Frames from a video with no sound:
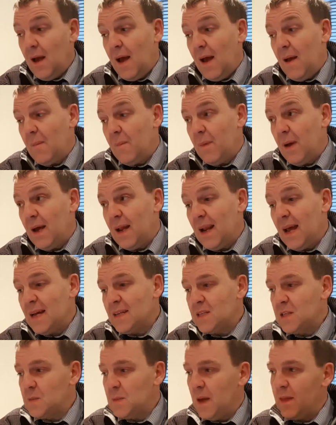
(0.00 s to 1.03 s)
and I
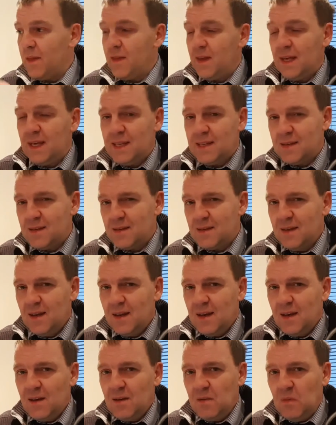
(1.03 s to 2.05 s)
suspect these,
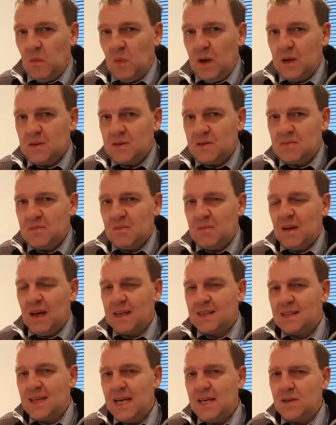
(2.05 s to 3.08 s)
whilst I
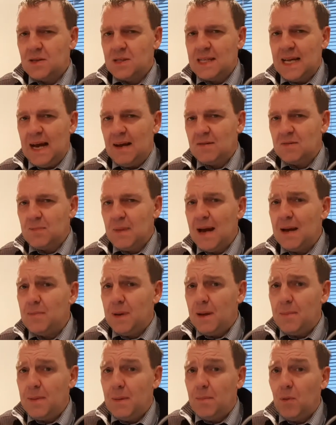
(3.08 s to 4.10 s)
say the stouts might
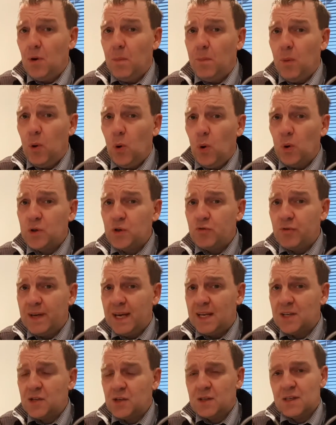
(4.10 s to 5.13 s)
be a bit more
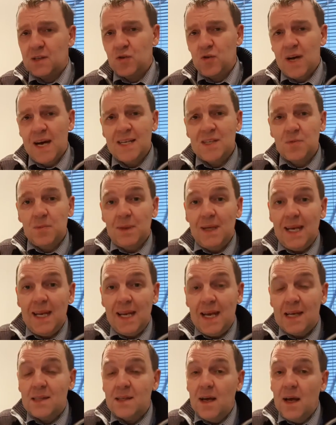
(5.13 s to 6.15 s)
portery-ish, because I tried some
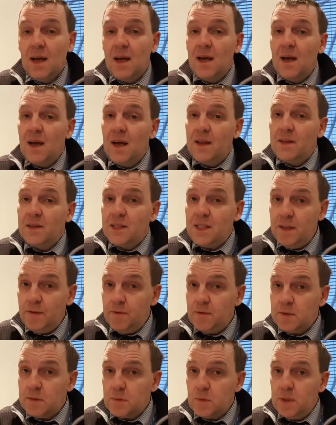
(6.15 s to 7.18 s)
Guinness, and the
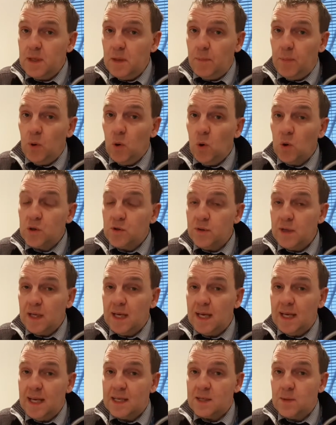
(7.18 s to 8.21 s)
difference between the porter and the
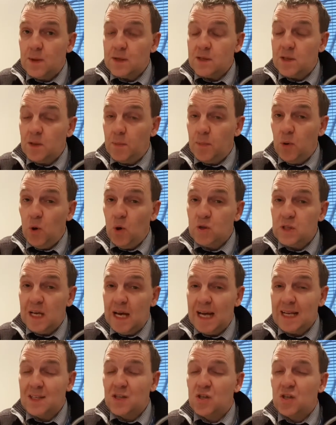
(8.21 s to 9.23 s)
Guinness was that the porter
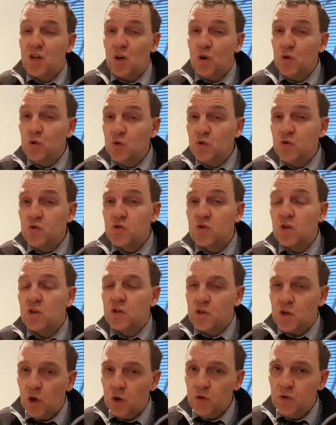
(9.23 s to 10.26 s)
had
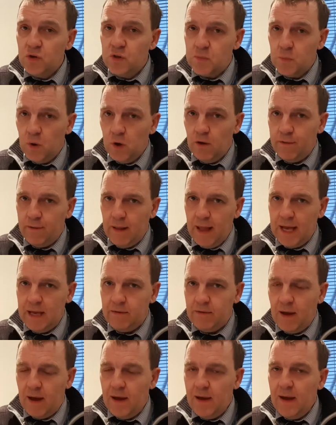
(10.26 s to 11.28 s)
tons more
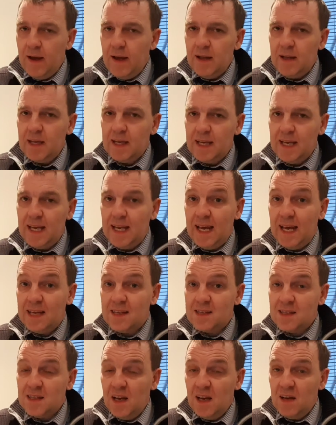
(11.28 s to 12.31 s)
flavour. The Guinness
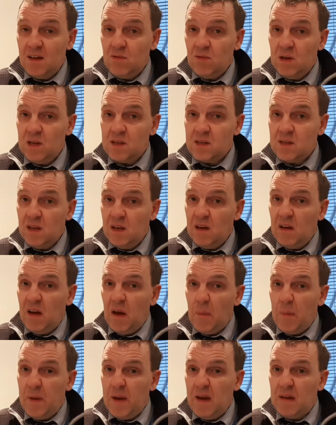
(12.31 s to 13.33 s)
was
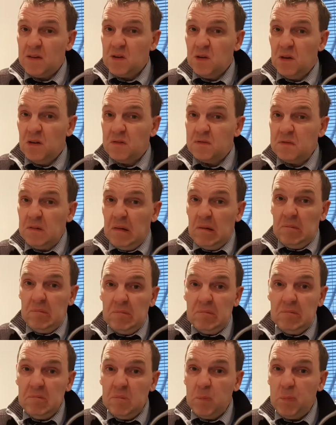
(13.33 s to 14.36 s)
a bit sort of
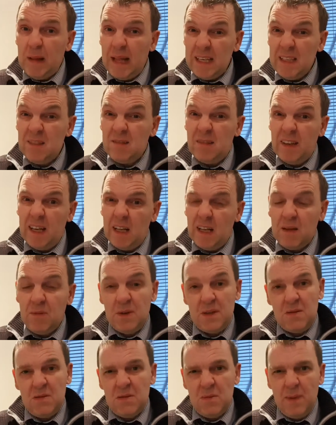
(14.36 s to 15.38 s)
bland, really,
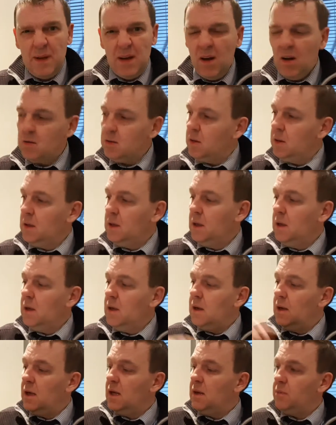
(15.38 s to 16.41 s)
which was a bit odd.
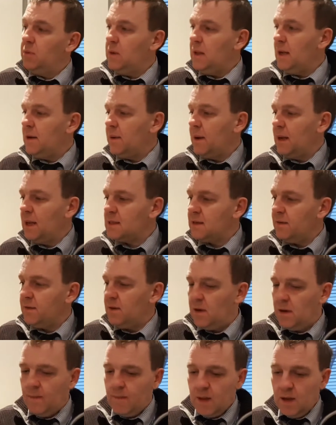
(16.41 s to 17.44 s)
But anyway, let's have
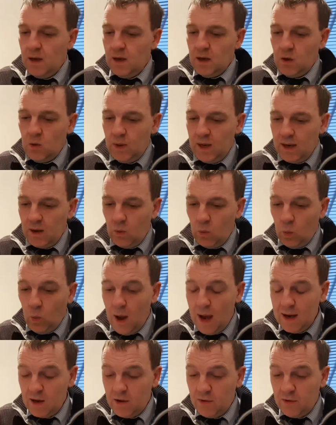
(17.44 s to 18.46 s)
a quick
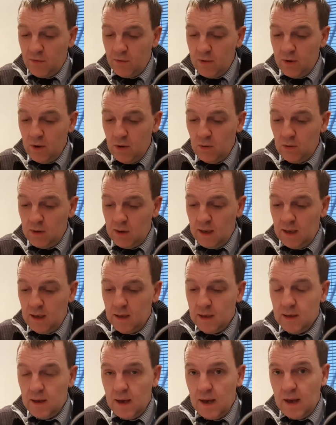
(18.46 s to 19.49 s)
whack through
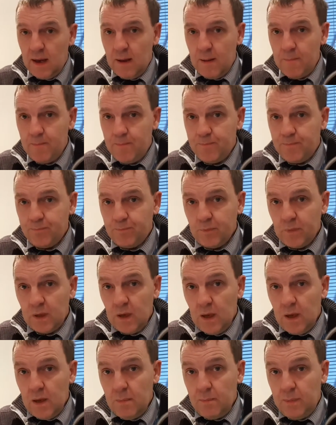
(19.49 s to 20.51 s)
the
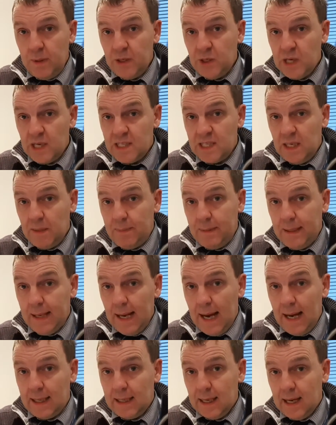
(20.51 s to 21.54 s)
BJCP
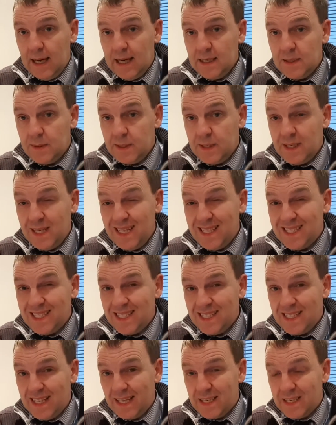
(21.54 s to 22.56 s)
guidelines, which
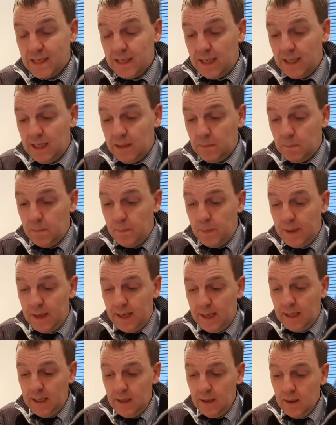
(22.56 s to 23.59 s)
is
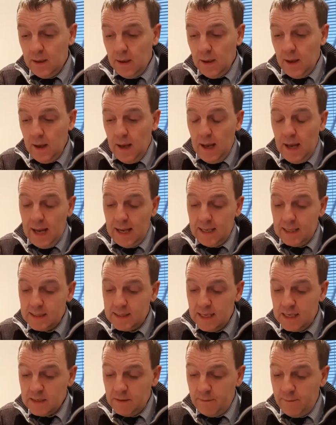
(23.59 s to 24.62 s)
16B, and it
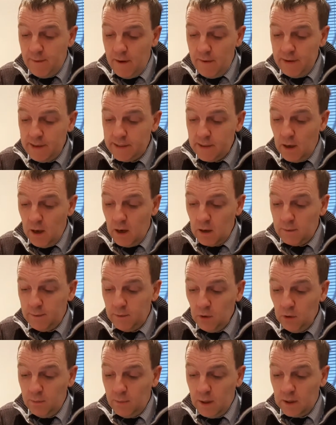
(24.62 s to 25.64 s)
says a very dark,
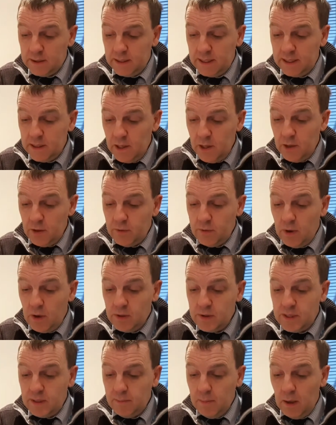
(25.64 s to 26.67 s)
full-bodied,
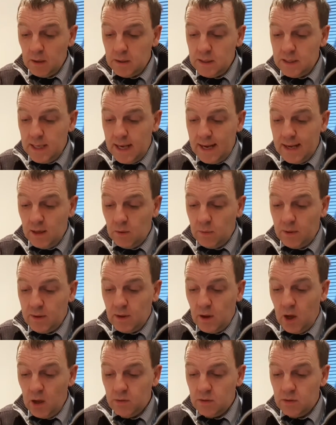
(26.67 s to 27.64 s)
roasty malty ale with